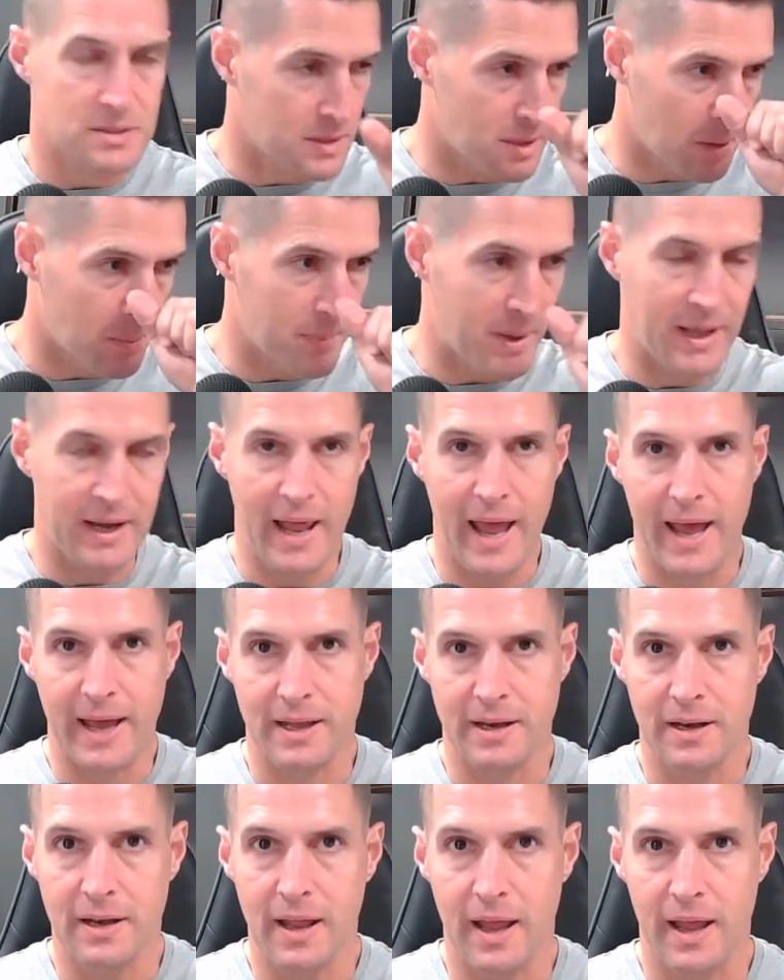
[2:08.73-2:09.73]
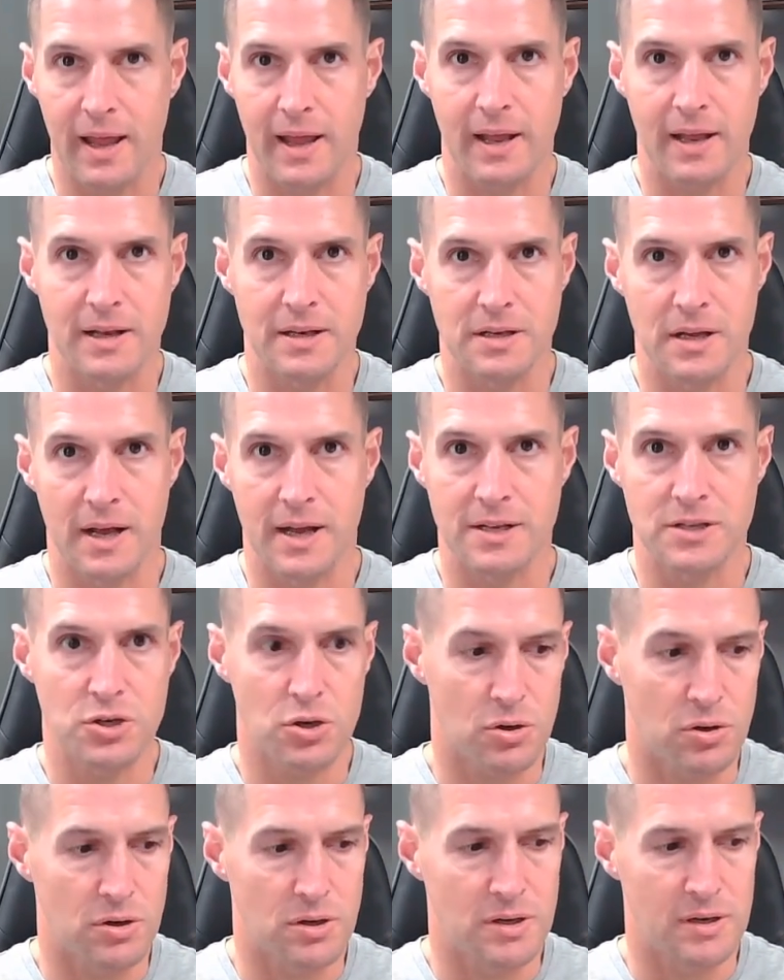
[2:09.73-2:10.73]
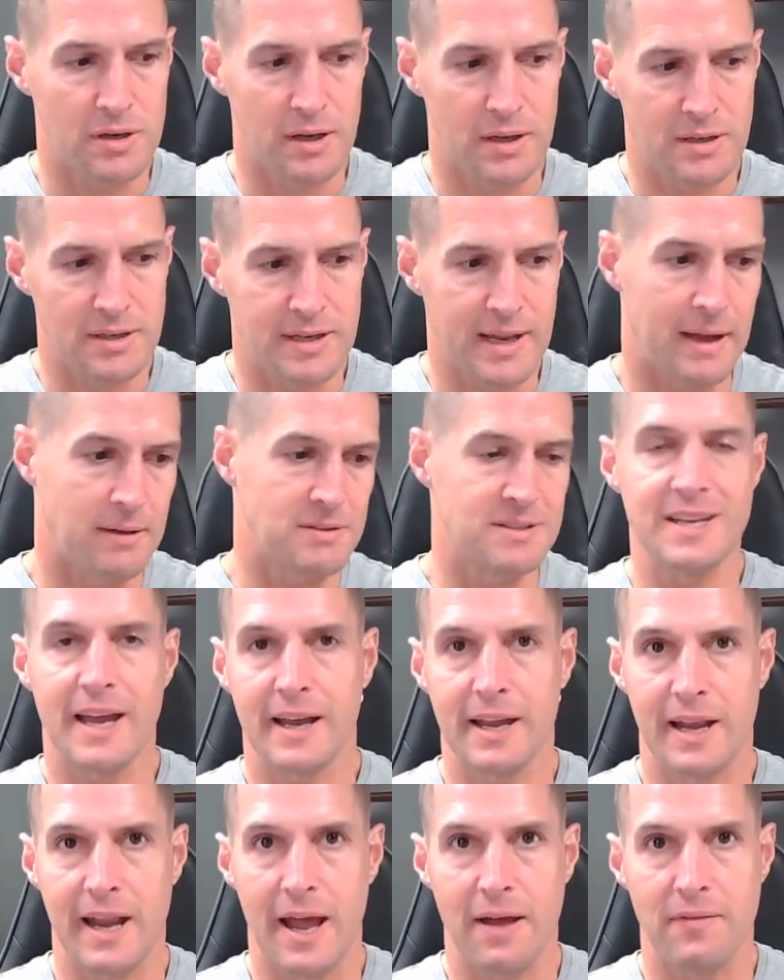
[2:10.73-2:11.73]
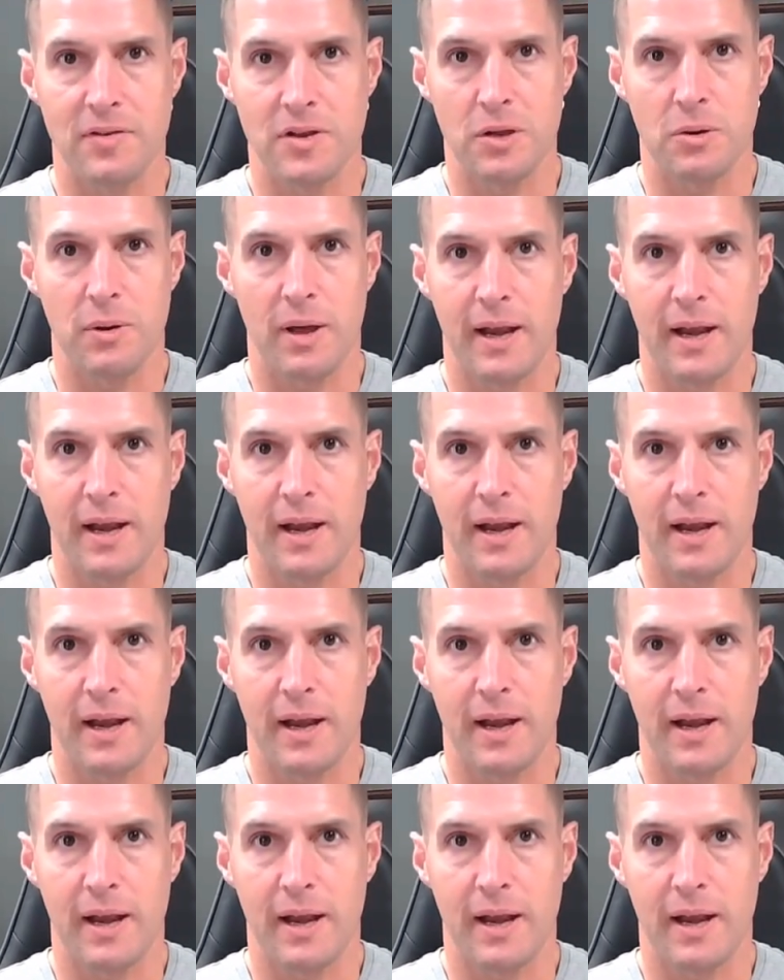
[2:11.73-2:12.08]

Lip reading: Manhattan, and I turned down Second Avenue,